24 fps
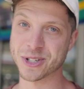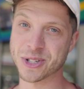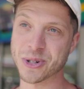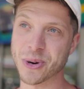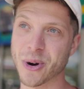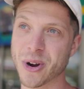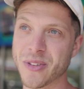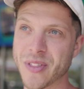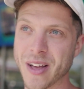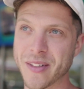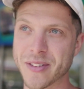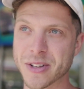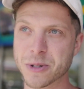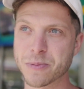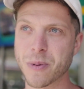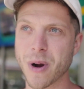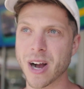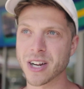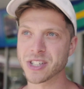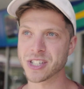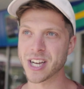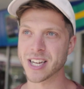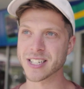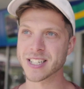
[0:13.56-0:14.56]
story about this
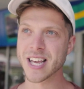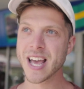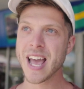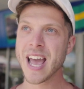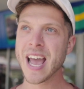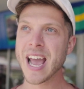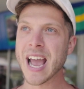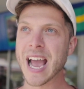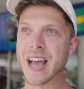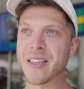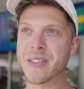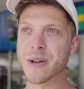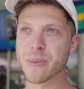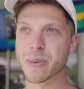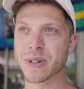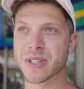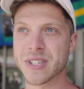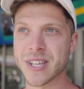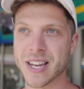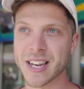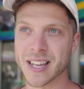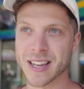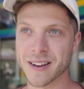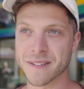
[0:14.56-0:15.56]
project. And then we're
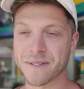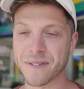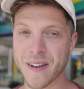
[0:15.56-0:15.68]
sending a